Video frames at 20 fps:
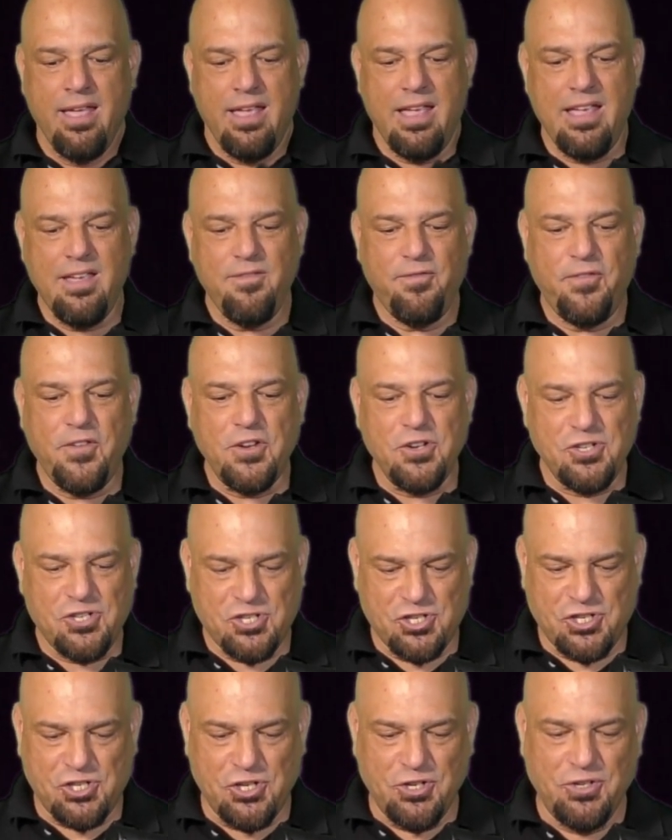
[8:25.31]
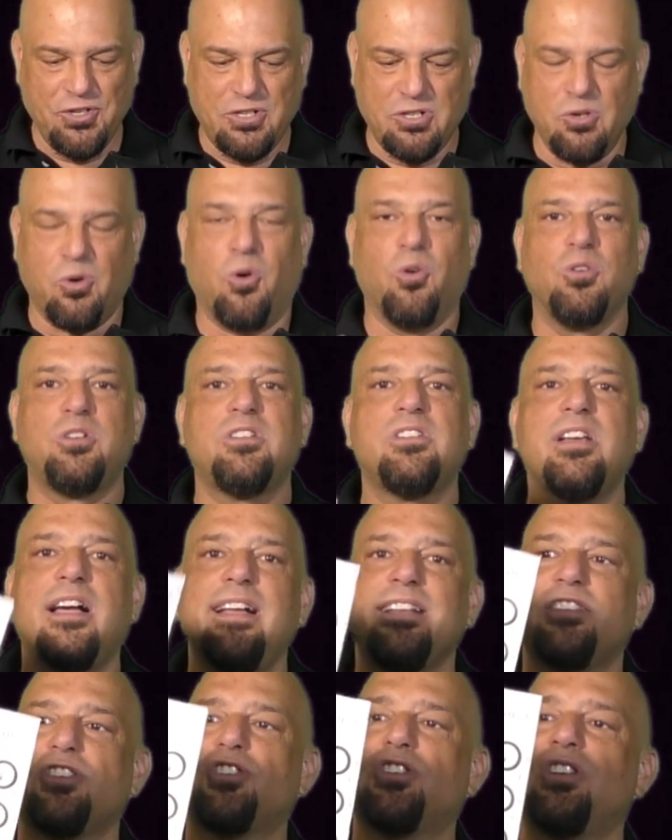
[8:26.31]
If you shoot or
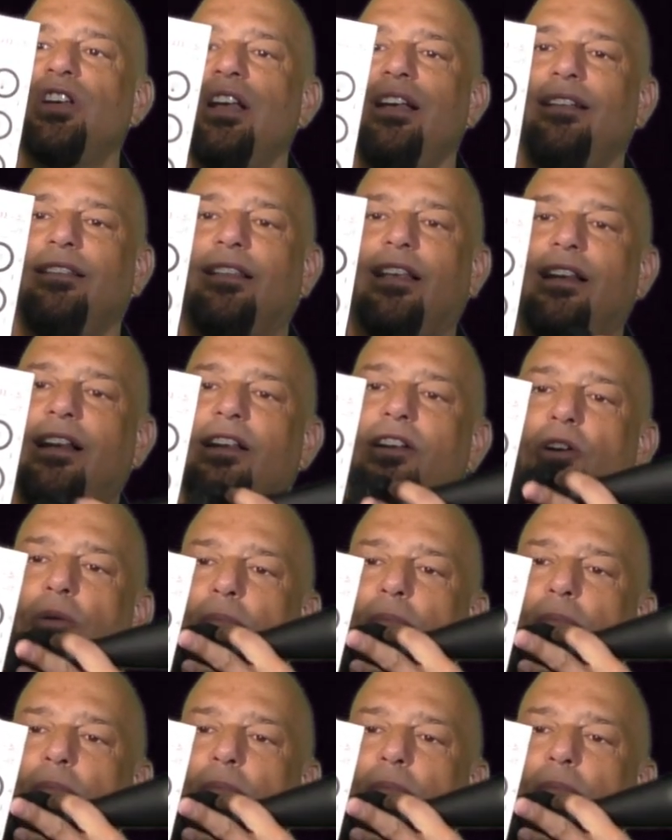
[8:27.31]
touch the little